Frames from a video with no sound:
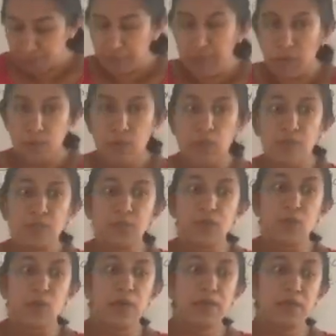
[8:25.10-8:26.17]
who was
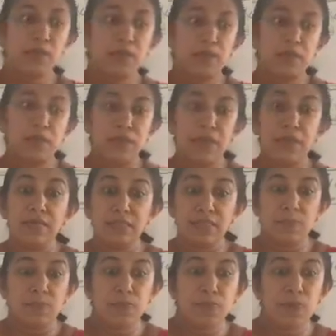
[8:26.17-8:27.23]
quite in
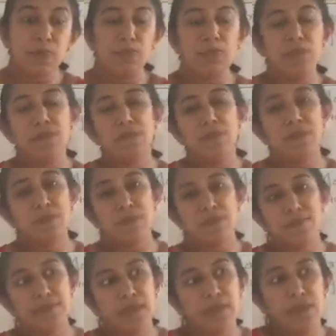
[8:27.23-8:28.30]
support with the views of
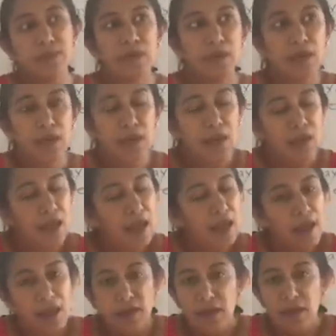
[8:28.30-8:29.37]
slavery,
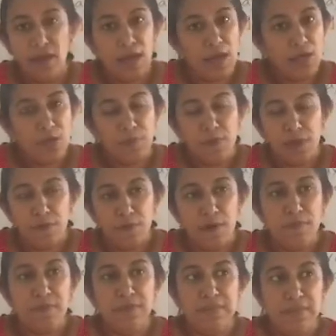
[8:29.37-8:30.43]
and he had to pay from
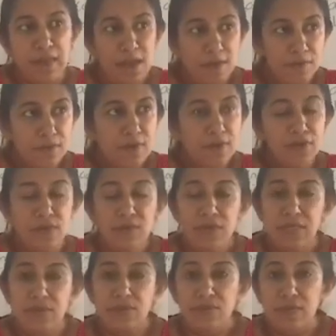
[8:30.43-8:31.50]
his life also.
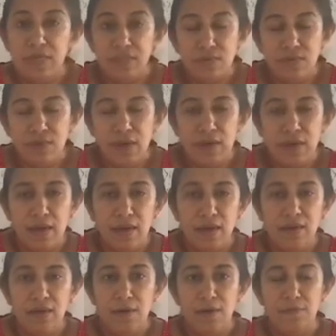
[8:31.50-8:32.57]
This great
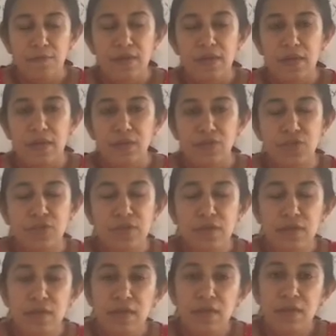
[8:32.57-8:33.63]
leader of the nation,
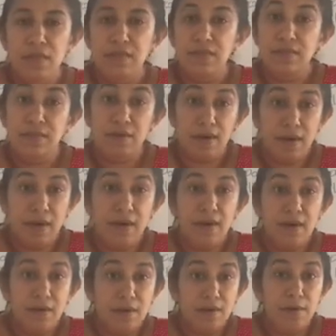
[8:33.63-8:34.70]
this great
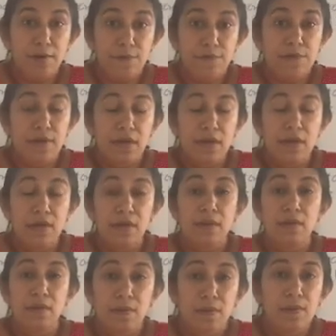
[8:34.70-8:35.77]
leader of the
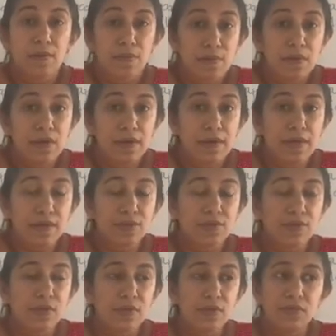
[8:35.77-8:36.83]
whole world
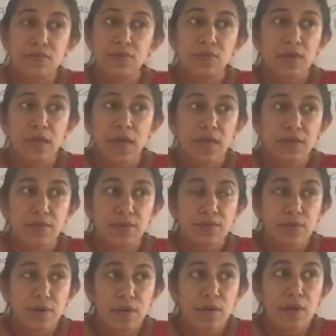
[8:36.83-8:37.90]
actually. So he had
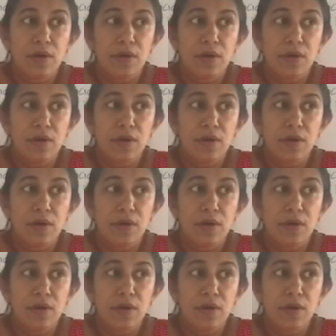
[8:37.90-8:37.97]
to